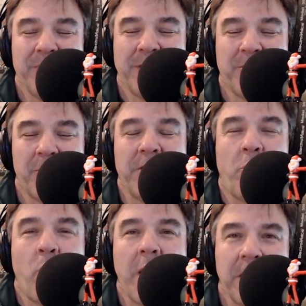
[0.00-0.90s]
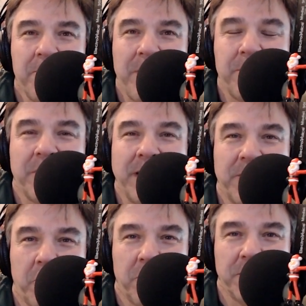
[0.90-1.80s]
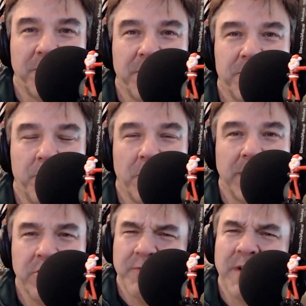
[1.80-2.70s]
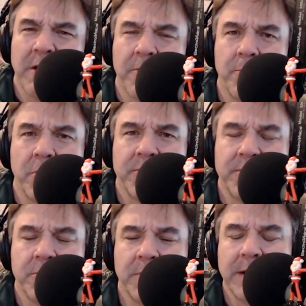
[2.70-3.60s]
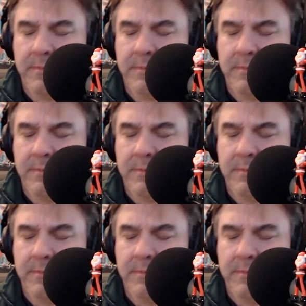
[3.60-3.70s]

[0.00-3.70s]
Randall, where can people get a hold of this book? And you've got other books too, right?